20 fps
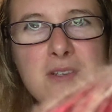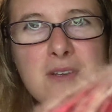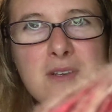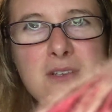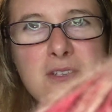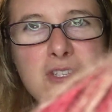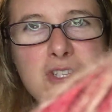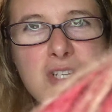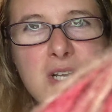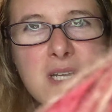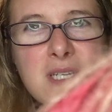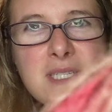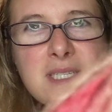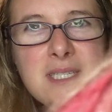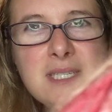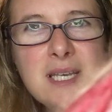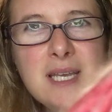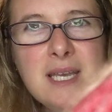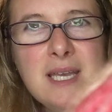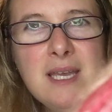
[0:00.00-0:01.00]
You can
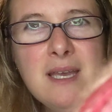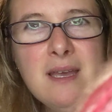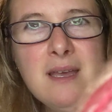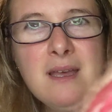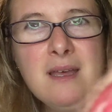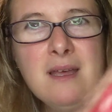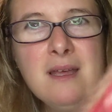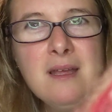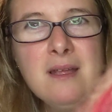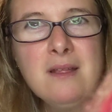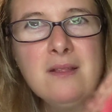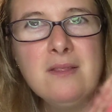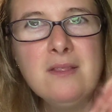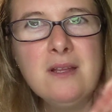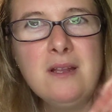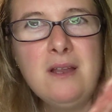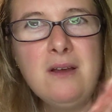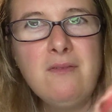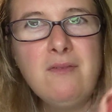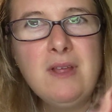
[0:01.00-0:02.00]
just see
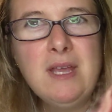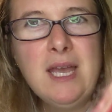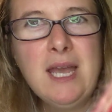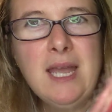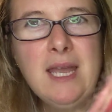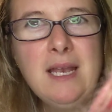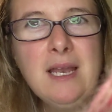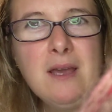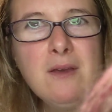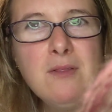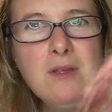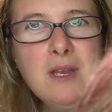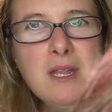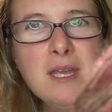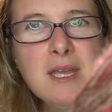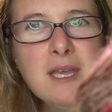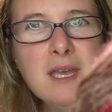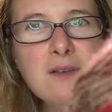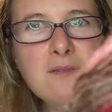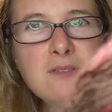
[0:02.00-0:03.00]
the lovely halo that
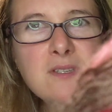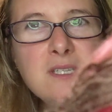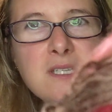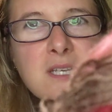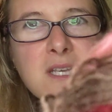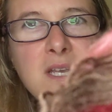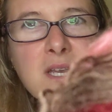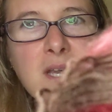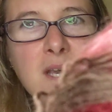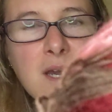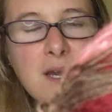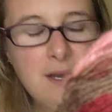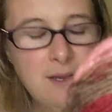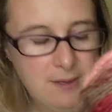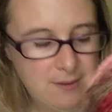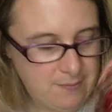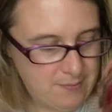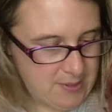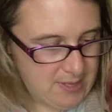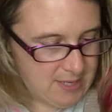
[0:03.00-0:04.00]
it gives.
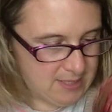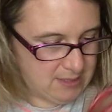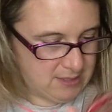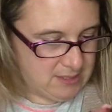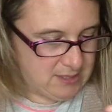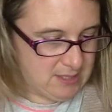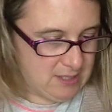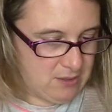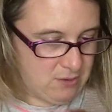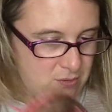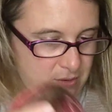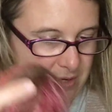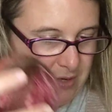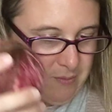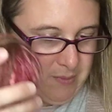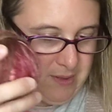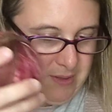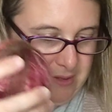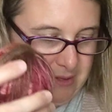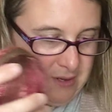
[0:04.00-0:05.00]
And so
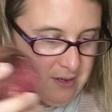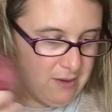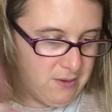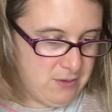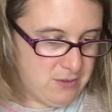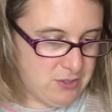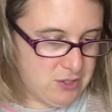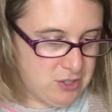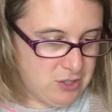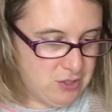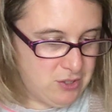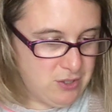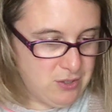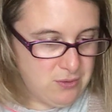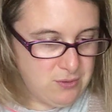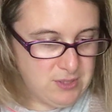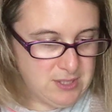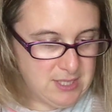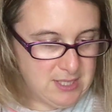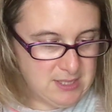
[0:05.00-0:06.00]
I'm either going to
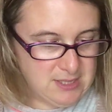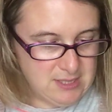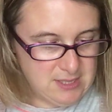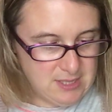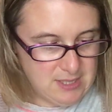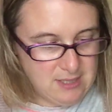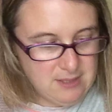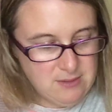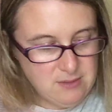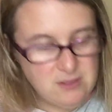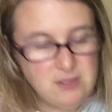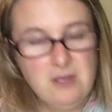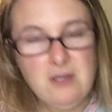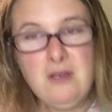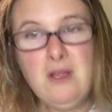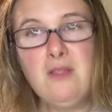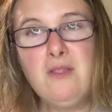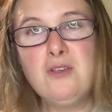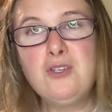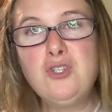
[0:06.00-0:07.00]
use it as
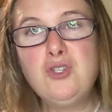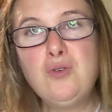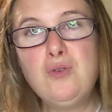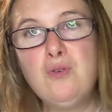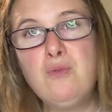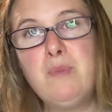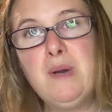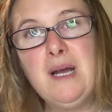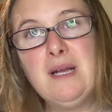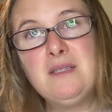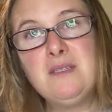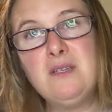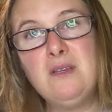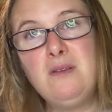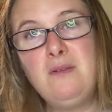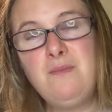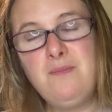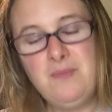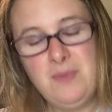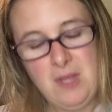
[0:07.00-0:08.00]
another shawl
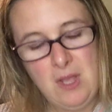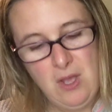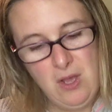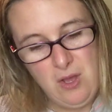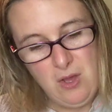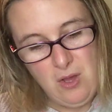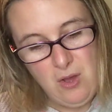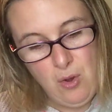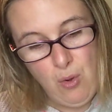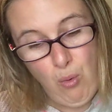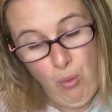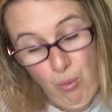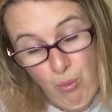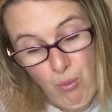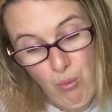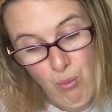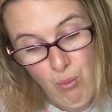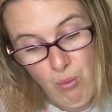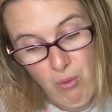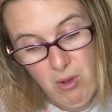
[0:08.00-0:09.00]
pattern,
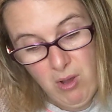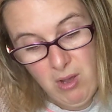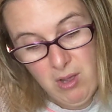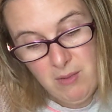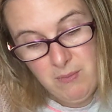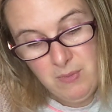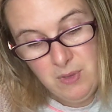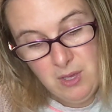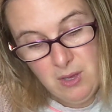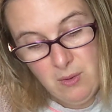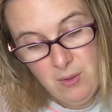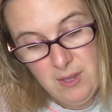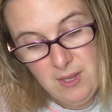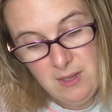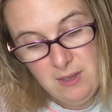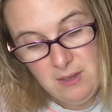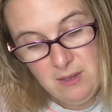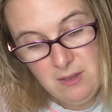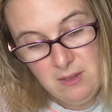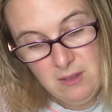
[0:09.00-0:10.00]
or I'm
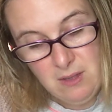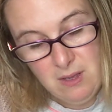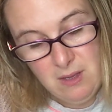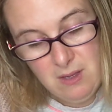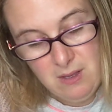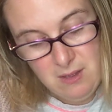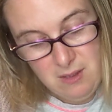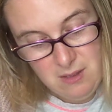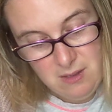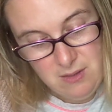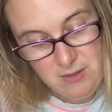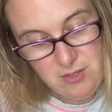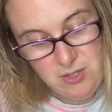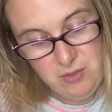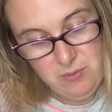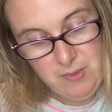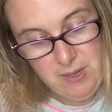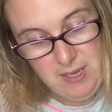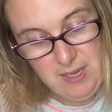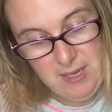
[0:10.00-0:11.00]
going
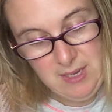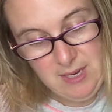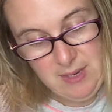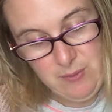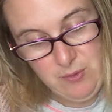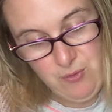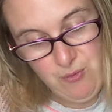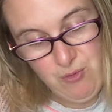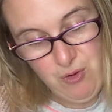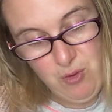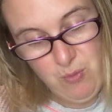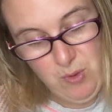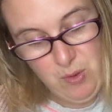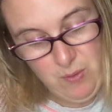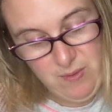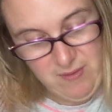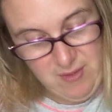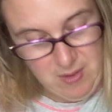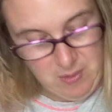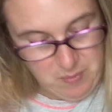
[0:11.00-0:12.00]
to make an
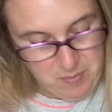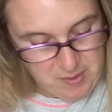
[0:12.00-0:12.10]
amigurumi with it.